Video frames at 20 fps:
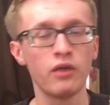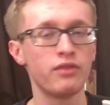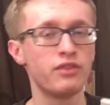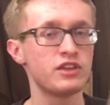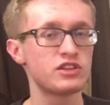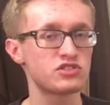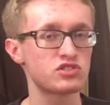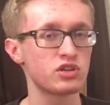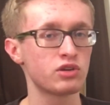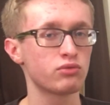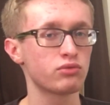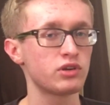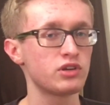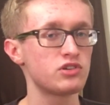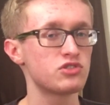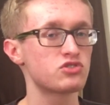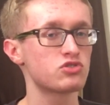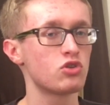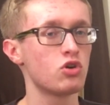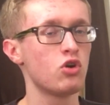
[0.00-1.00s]
this
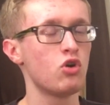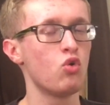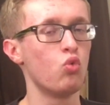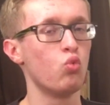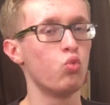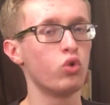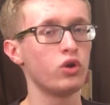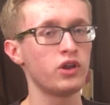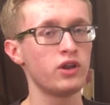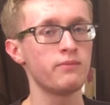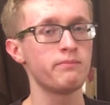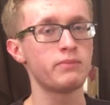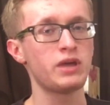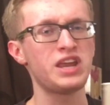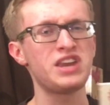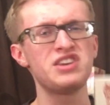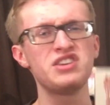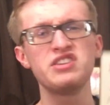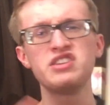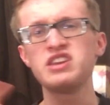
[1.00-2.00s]
series wouldn't
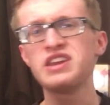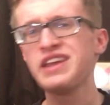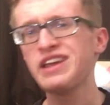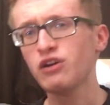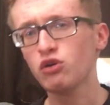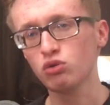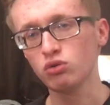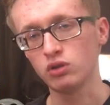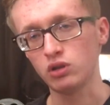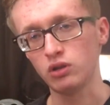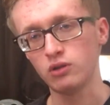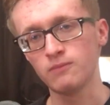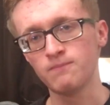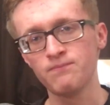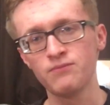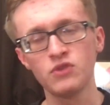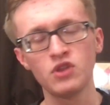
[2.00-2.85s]
be nearly,